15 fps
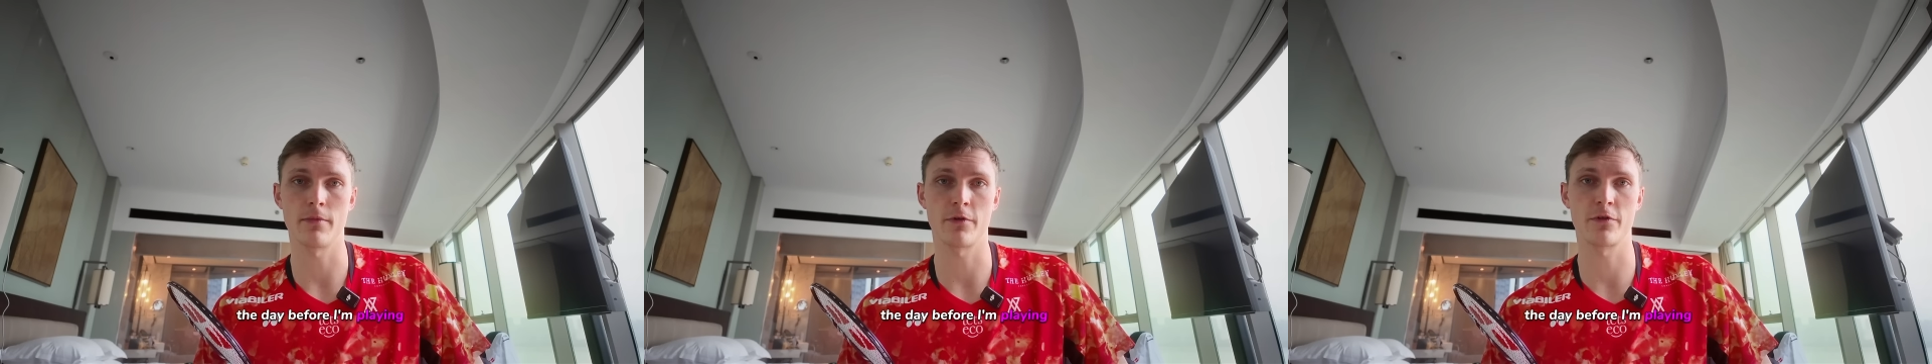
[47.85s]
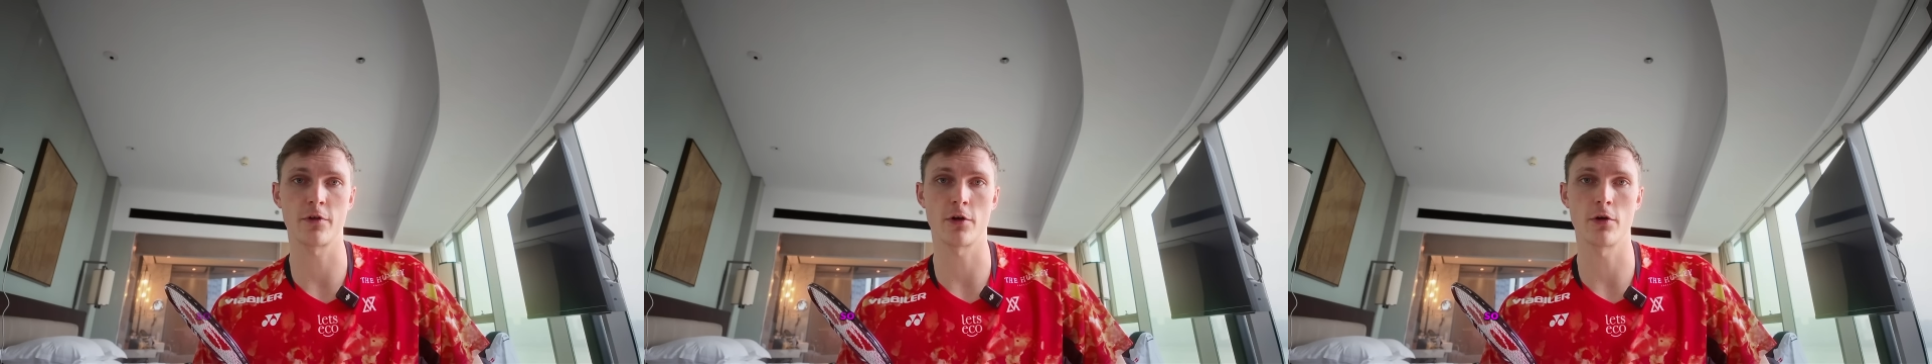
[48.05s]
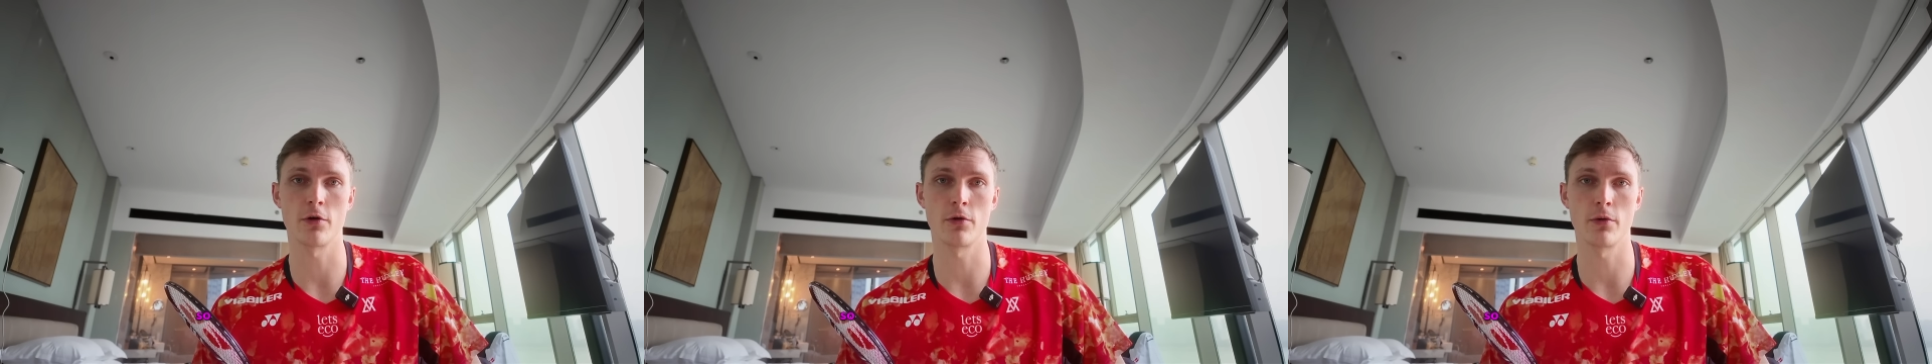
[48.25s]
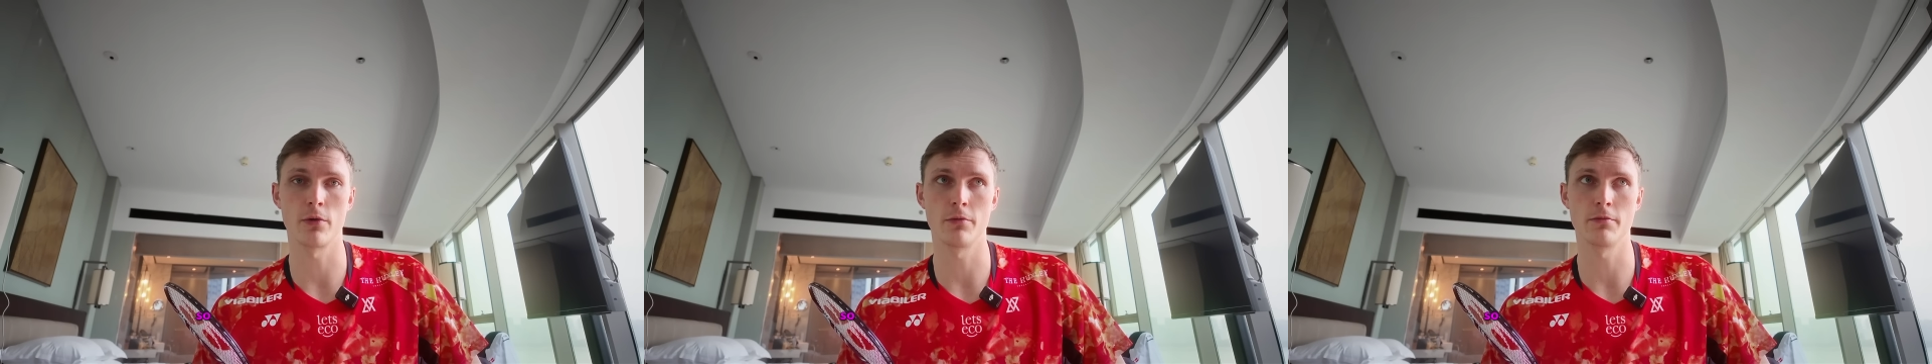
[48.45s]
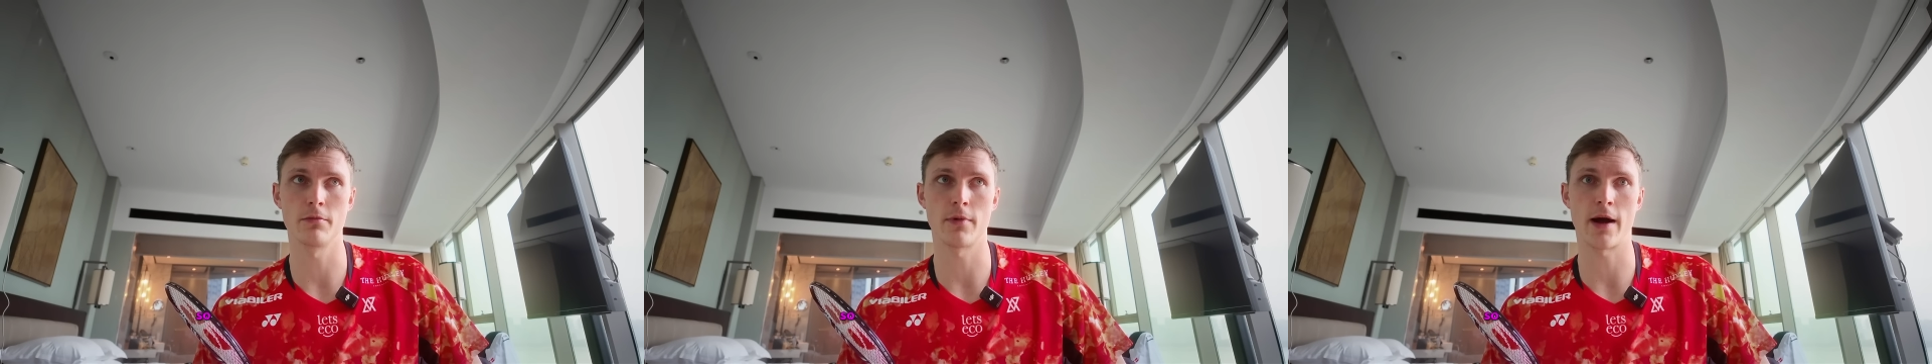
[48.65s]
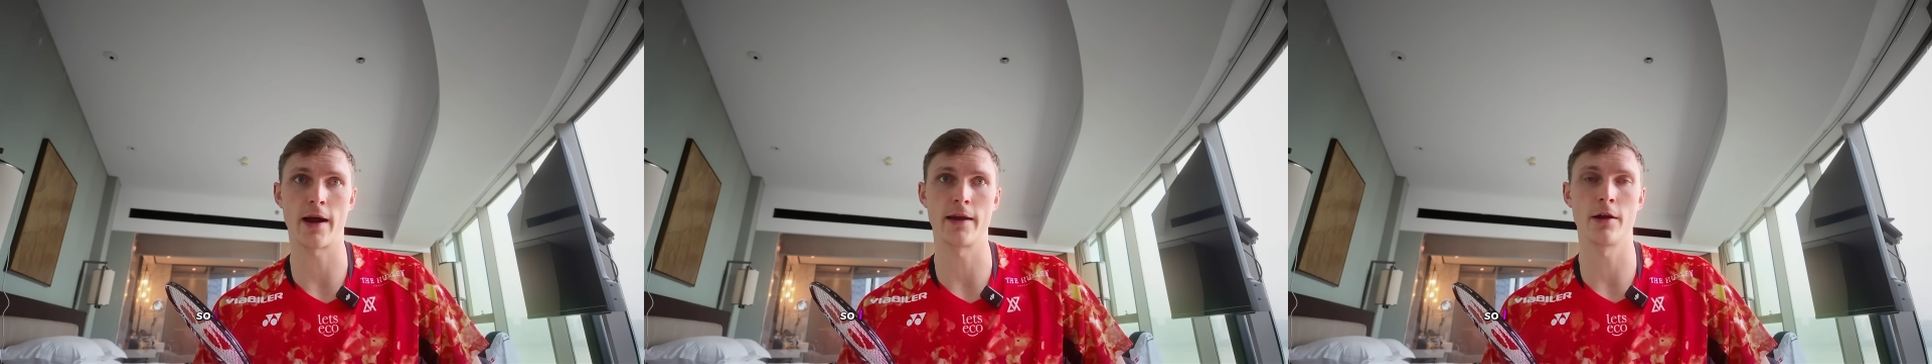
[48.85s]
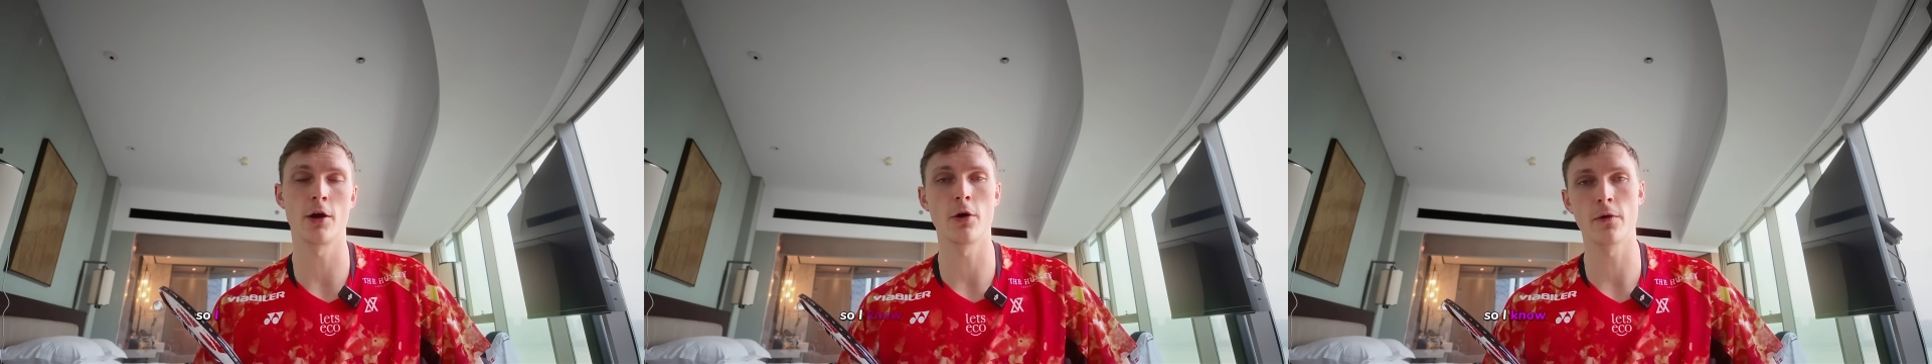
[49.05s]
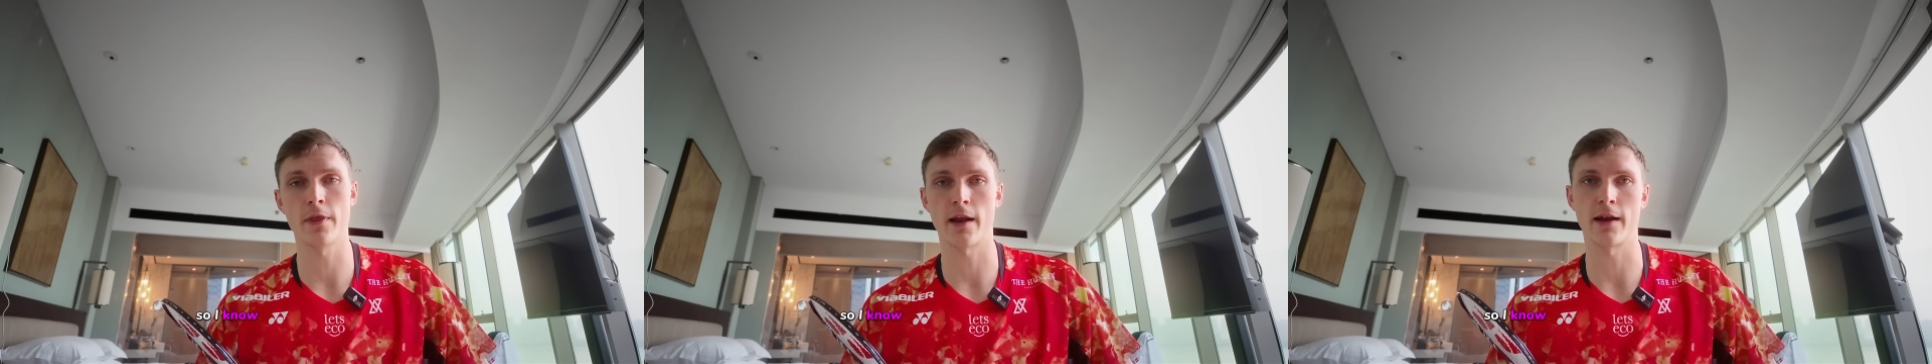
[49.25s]
So I
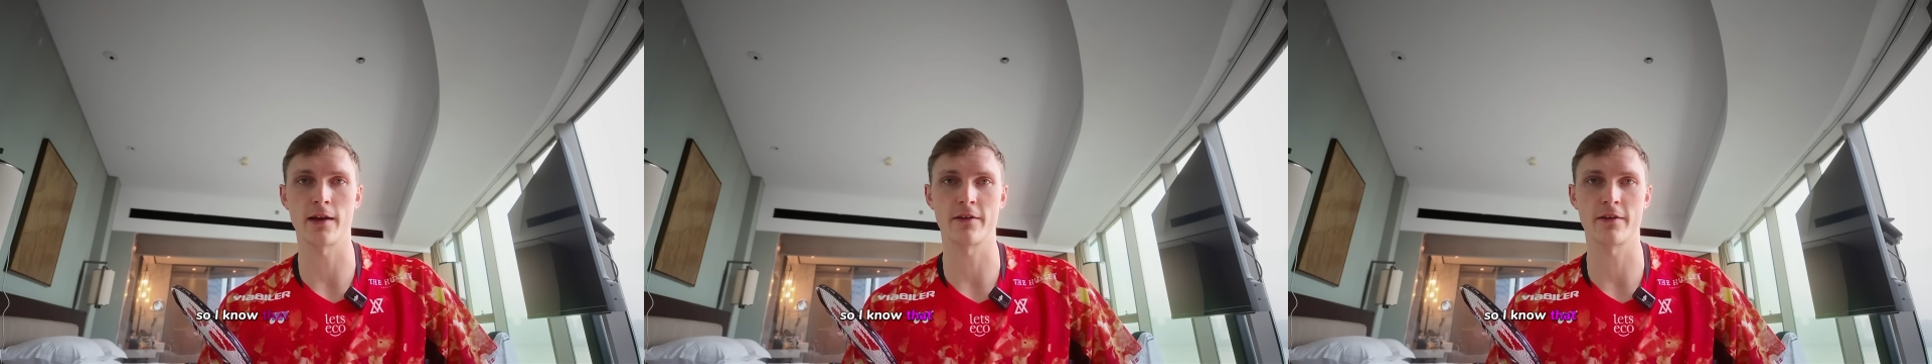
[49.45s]
know that